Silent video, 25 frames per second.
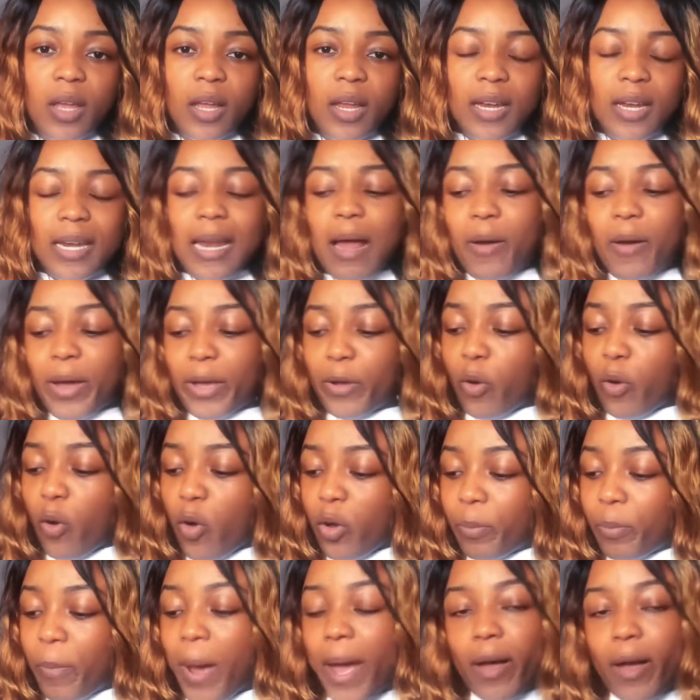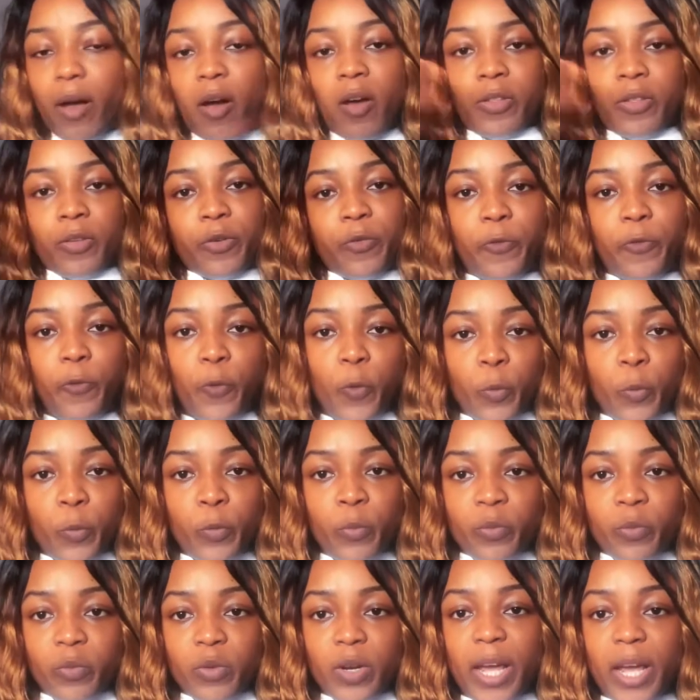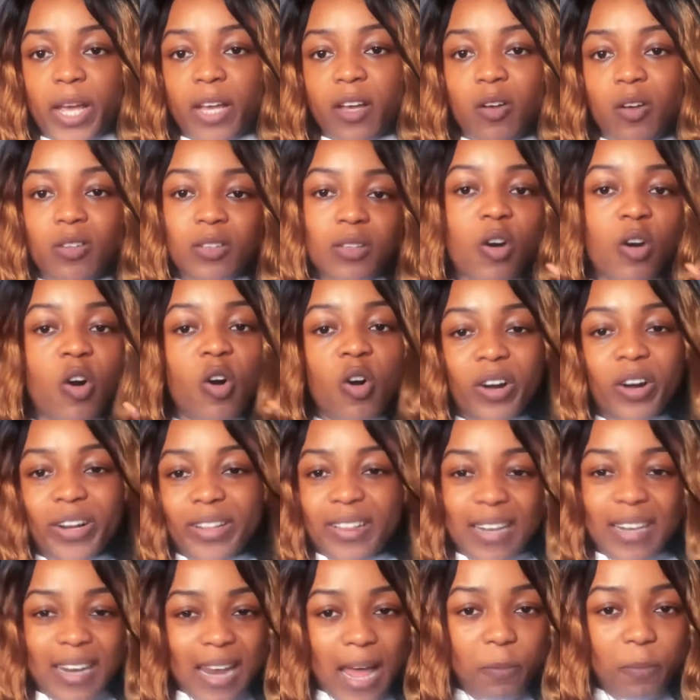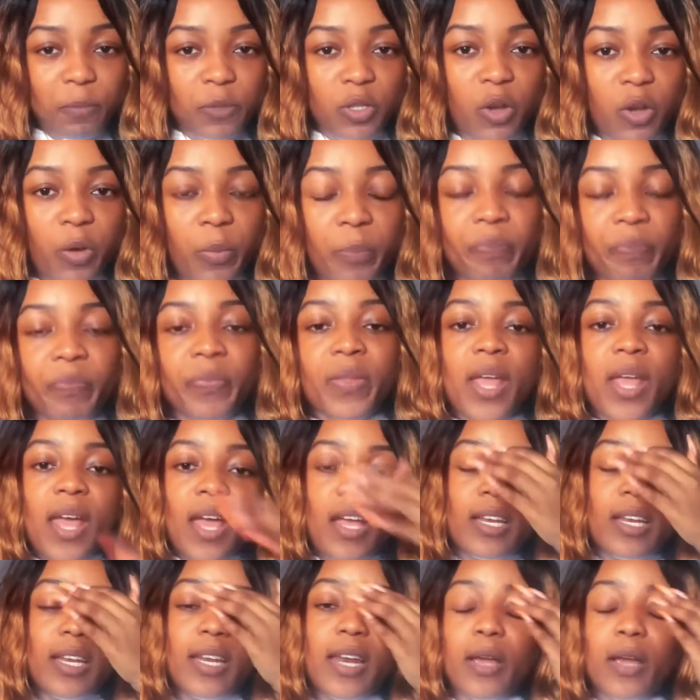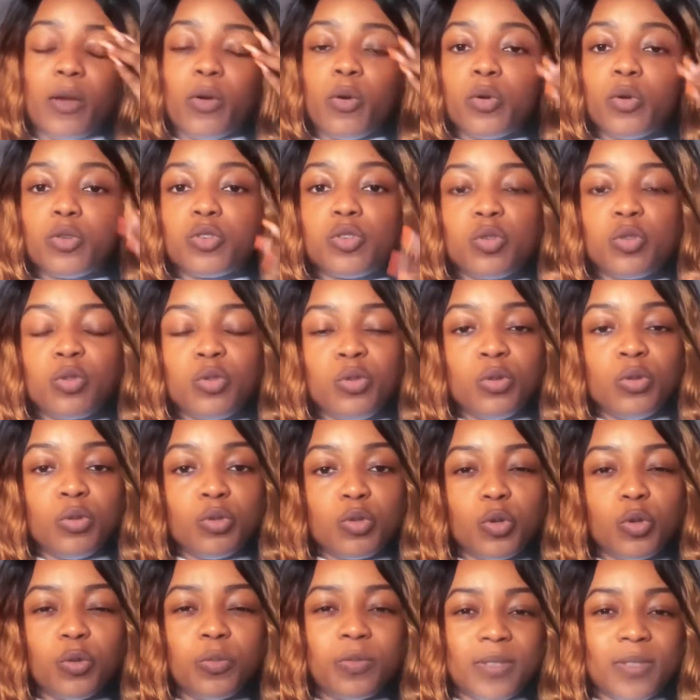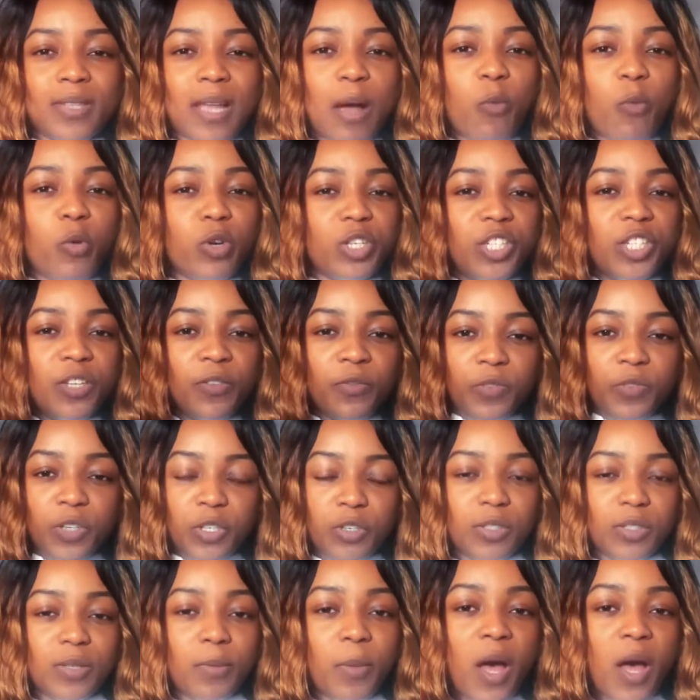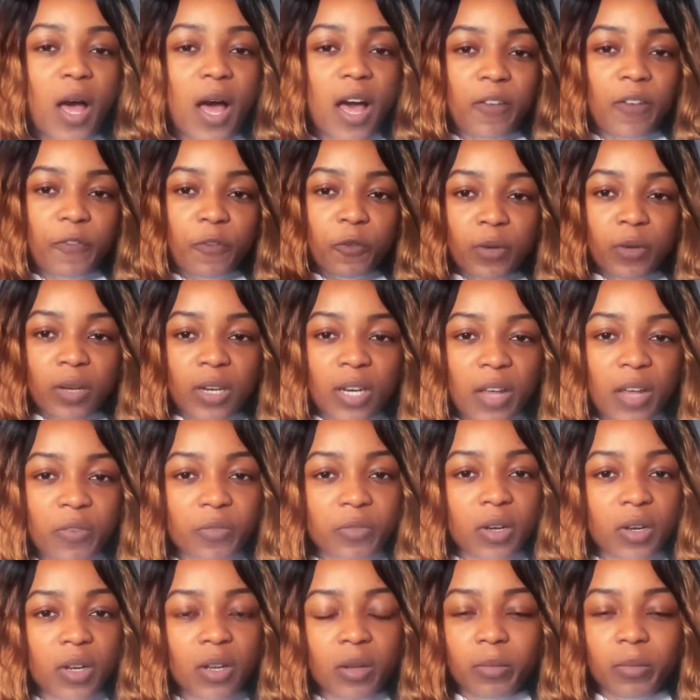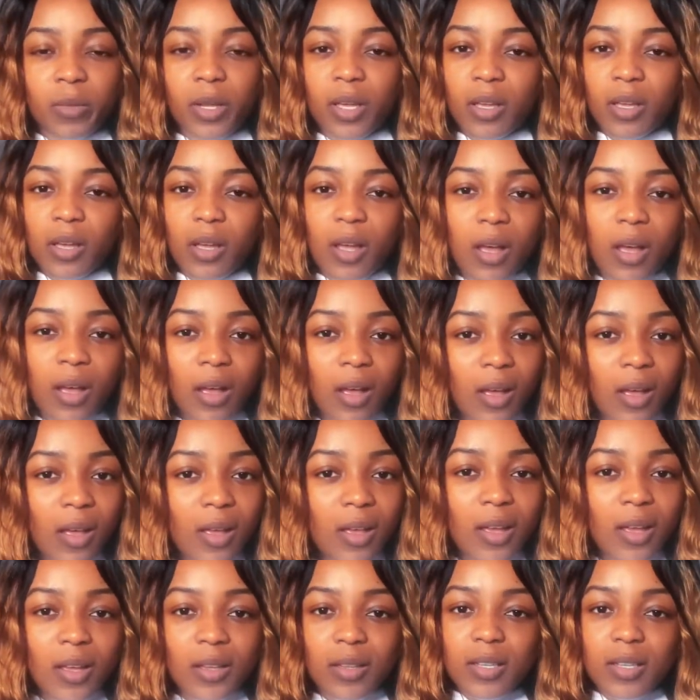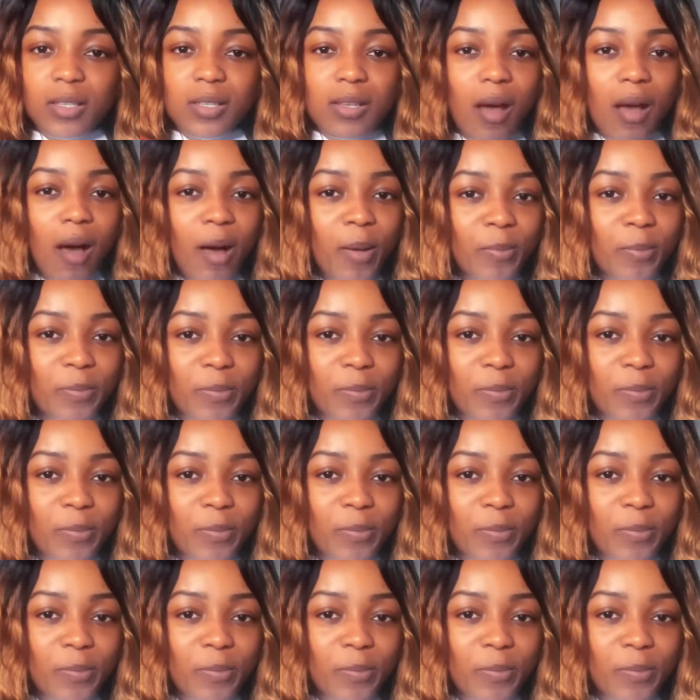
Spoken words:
Now I go on my other phone, like on the laptop, and then I go to YouTube, start watching videos about iPhone 11, and I'm like, this can't